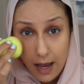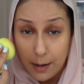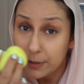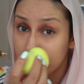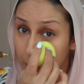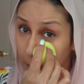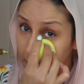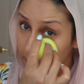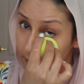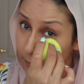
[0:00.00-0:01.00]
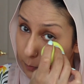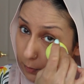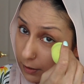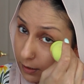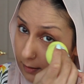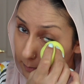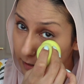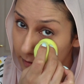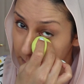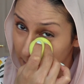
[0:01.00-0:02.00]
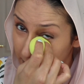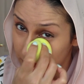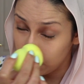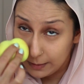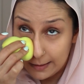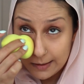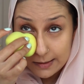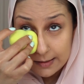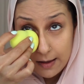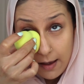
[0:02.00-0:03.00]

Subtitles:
I'm still going into work because my store is